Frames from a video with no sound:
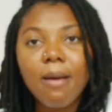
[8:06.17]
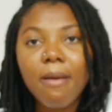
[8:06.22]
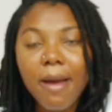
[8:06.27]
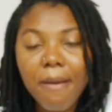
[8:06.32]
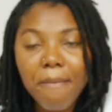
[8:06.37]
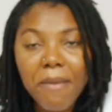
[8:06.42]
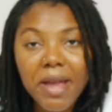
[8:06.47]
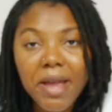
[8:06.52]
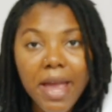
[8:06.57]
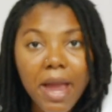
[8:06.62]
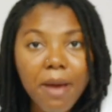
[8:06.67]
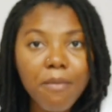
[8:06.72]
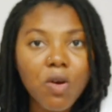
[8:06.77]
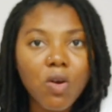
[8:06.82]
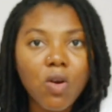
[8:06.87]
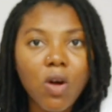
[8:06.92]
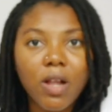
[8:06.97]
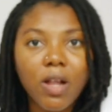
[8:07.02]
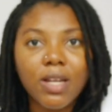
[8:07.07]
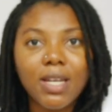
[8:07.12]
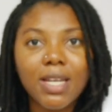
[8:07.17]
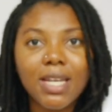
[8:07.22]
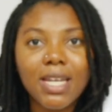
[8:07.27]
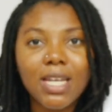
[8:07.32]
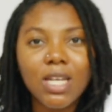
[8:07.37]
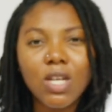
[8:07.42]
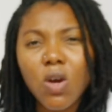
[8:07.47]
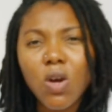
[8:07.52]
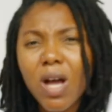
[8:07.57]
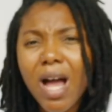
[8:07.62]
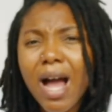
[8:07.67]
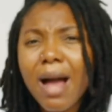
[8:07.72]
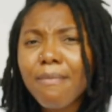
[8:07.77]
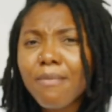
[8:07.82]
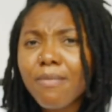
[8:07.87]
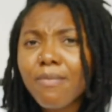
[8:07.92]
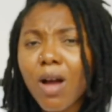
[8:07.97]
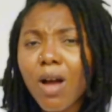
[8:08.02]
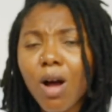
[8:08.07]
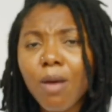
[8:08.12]
and my camera quality, you know,
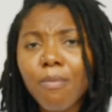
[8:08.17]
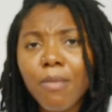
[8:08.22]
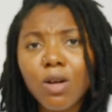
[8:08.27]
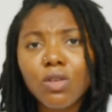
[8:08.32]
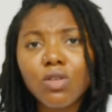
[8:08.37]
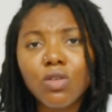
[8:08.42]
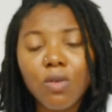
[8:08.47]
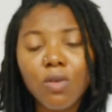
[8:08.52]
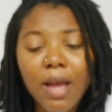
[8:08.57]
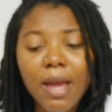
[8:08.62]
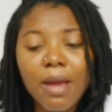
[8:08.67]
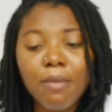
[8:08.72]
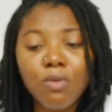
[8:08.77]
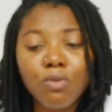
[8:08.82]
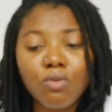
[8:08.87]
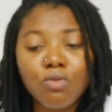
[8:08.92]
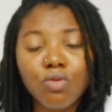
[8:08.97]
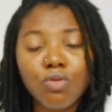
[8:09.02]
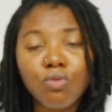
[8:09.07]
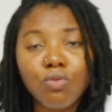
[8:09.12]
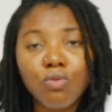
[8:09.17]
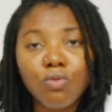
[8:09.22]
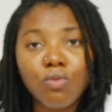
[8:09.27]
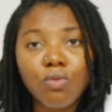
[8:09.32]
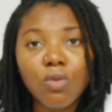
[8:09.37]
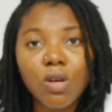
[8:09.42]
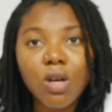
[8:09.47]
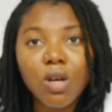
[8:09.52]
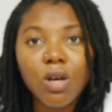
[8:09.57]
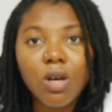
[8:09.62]
I'm also able to